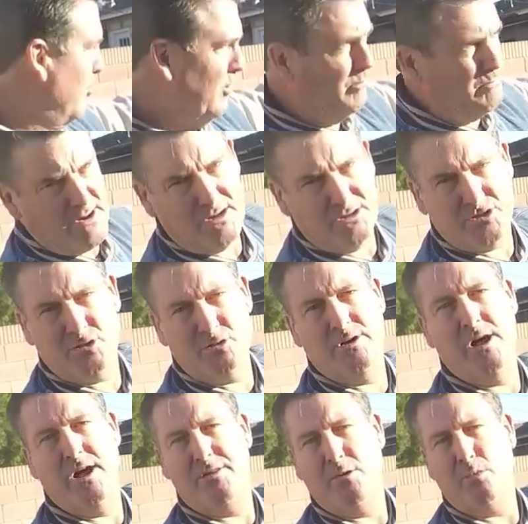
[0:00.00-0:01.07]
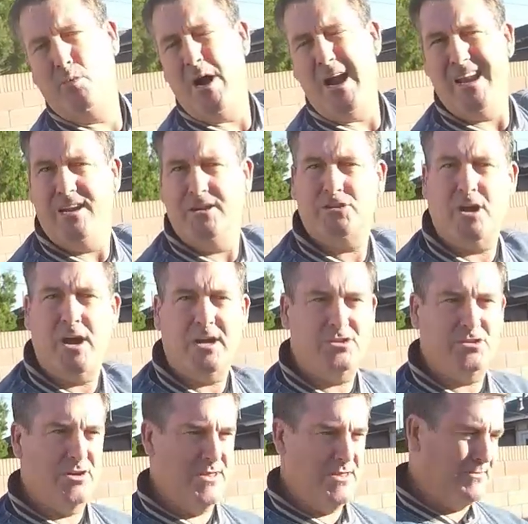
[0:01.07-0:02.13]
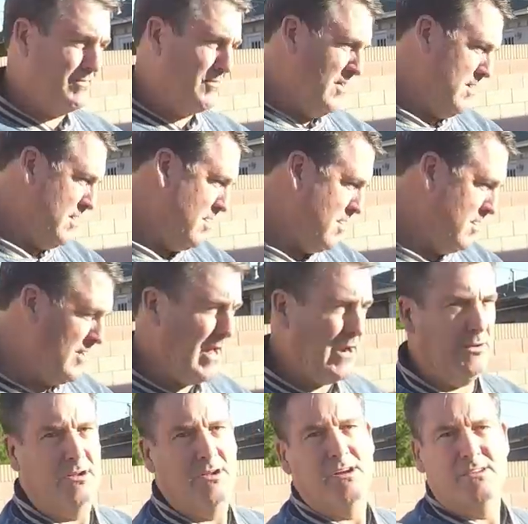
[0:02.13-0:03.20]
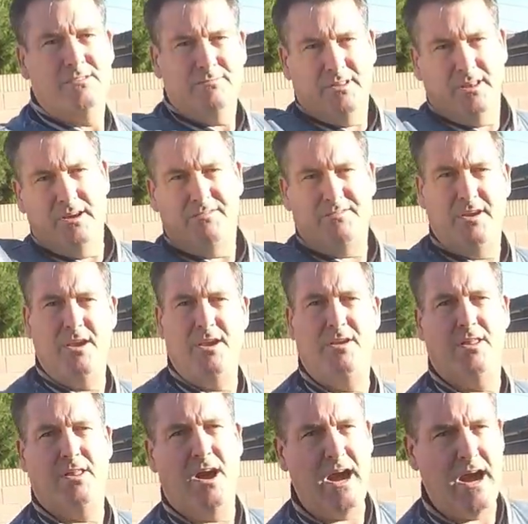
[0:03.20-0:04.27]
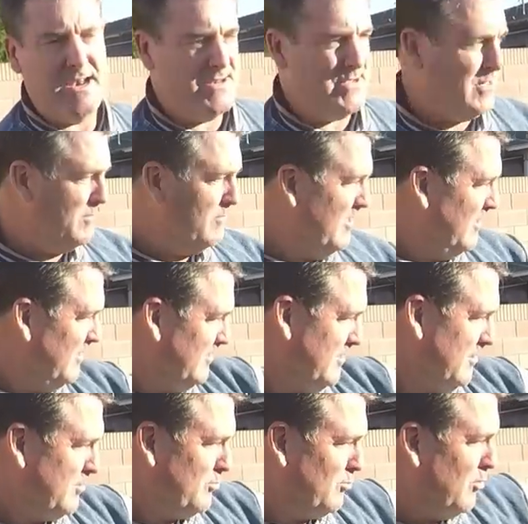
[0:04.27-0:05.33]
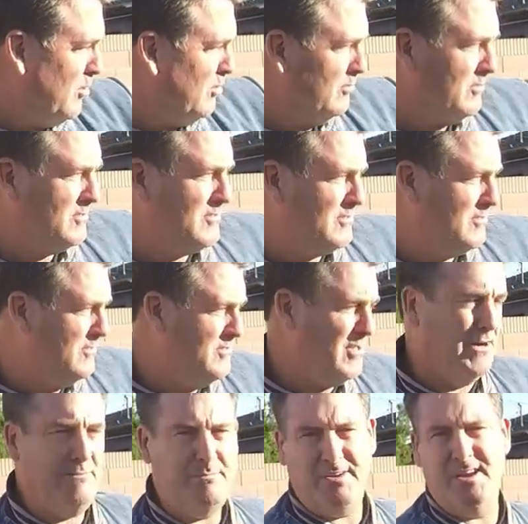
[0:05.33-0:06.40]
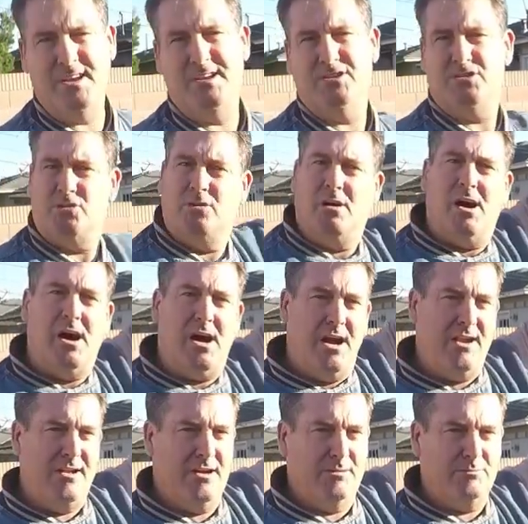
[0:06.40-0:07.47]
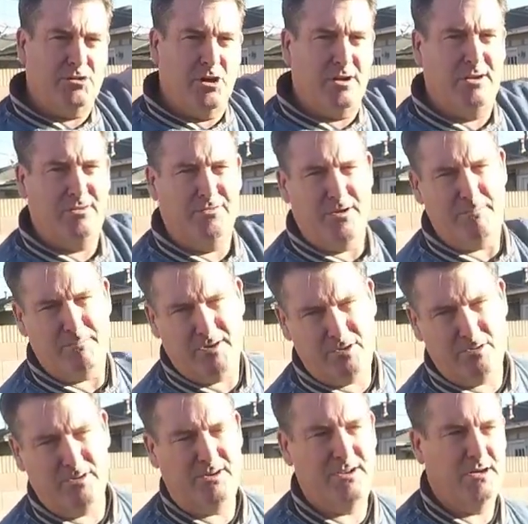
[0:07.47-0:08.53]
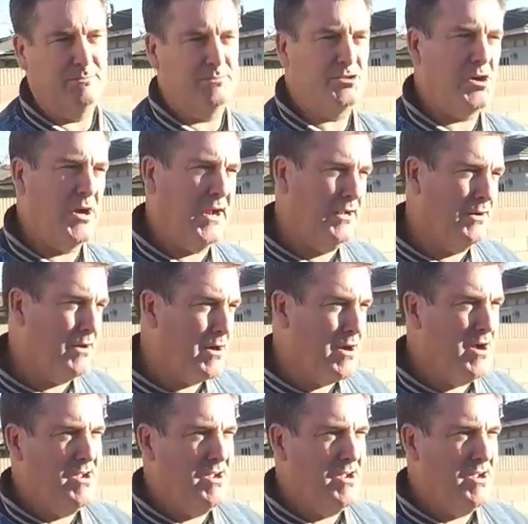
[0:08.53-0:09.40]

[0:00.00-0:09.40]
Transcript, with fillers: wheelbarrows to another wading tractor in the front yard that'll lift it into the high dump. This won't dump into a high dump truck. It'll dump into a dump trailer,